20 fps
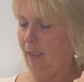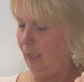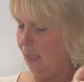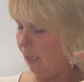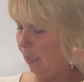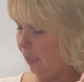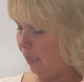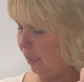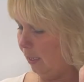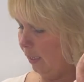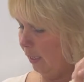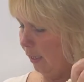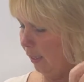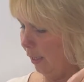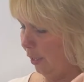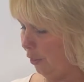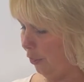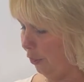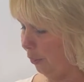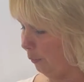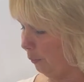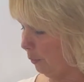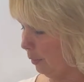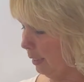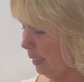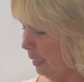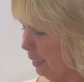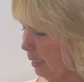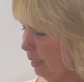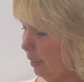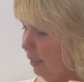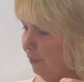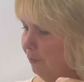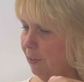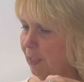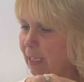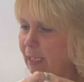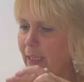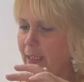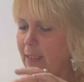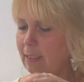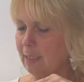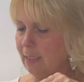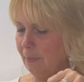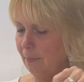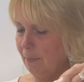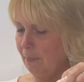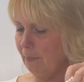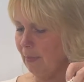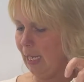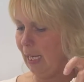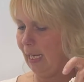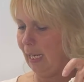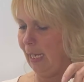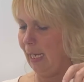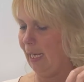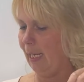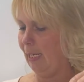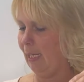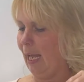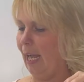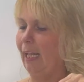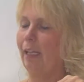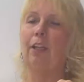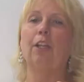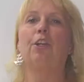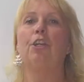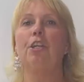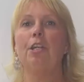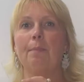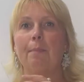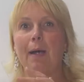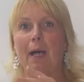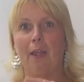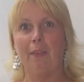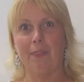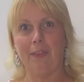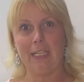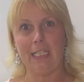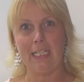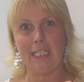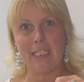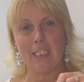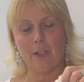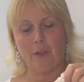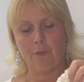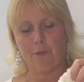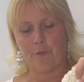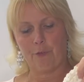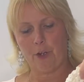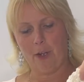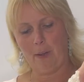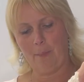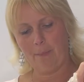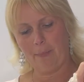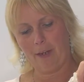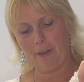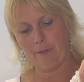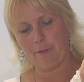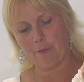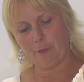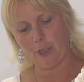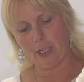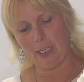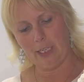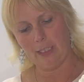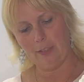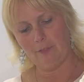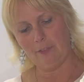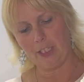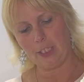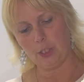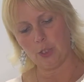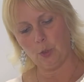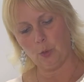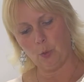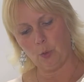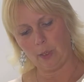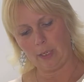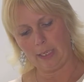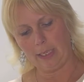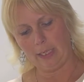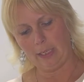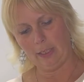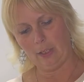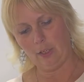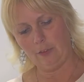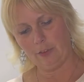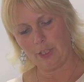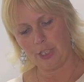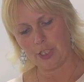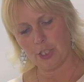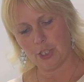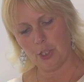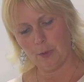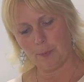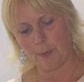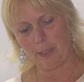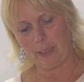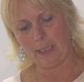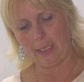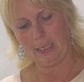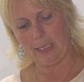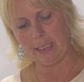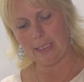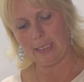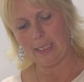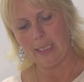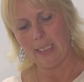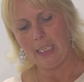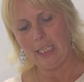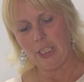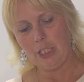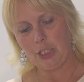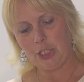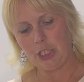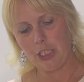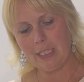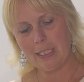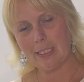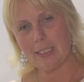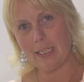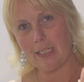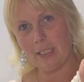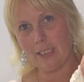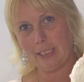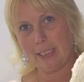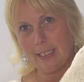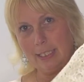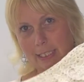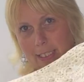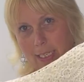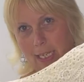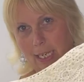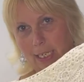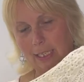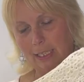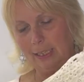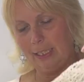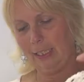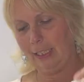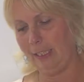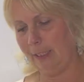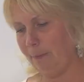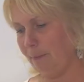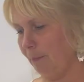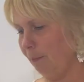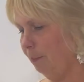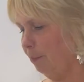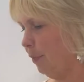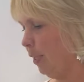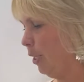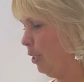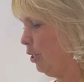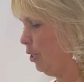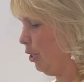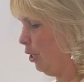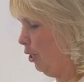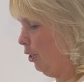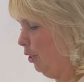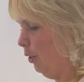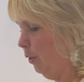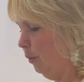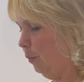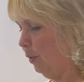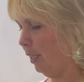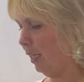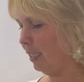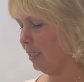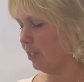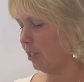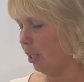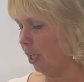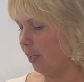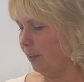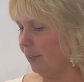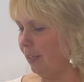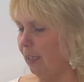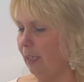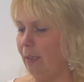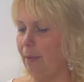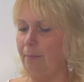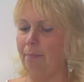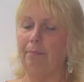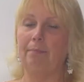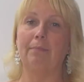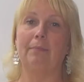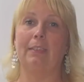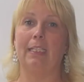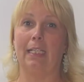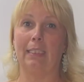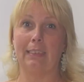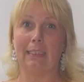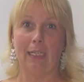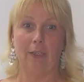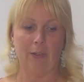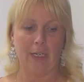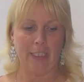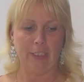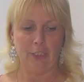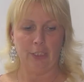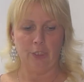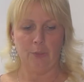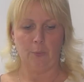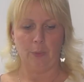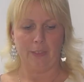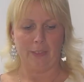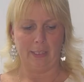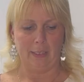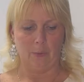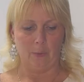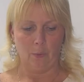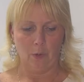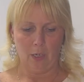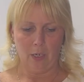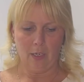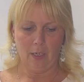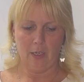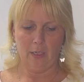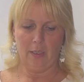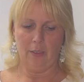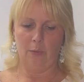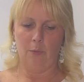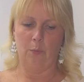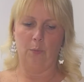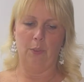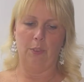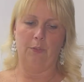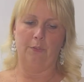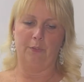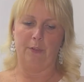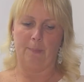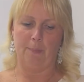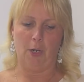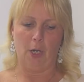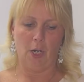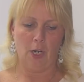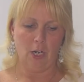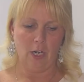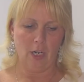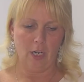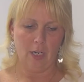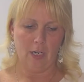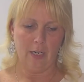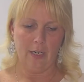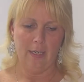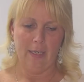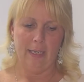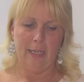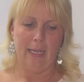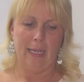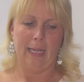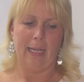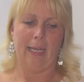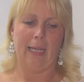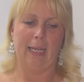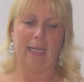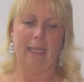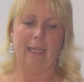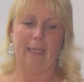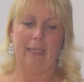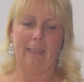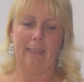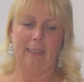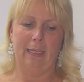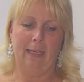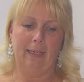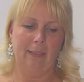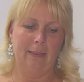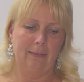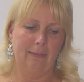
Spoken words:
3 of these, and I learned about these from my friend Victoria over at Super Geeked. She sells this kind of thing. So when I saw them, that's how I knew what they were from her. And yeah,